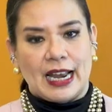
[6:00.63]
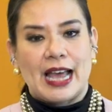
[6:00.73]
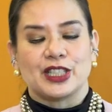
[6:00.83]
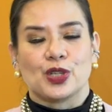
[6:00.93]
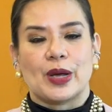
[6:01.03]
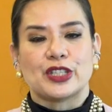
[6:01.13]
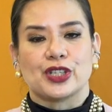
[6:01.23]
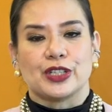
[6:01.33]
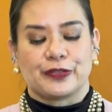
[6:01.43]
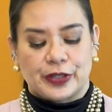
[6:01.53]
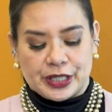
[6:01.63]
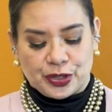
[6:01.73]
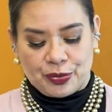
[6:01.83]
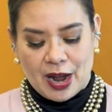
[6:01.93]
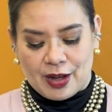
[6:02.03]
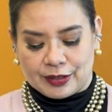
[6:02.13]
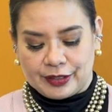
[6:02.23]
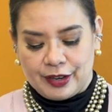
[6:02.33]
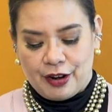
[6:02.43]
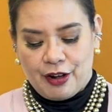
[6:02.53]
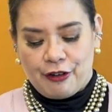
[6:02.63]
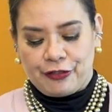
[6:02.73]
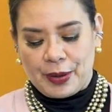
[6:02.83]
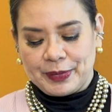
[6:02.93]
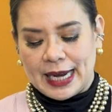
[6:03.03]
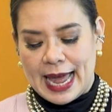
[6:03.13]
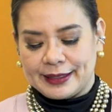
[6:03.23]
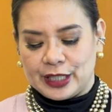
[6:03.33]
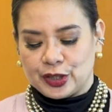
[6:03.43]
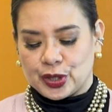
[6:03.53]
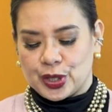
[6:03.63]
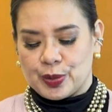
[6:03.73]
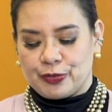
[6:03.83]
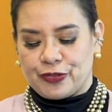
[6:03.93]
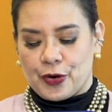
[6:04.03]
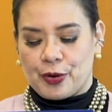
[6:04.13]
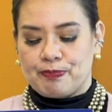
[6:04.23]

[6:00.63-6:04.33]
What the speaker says: the last question for this round. From the Latin term for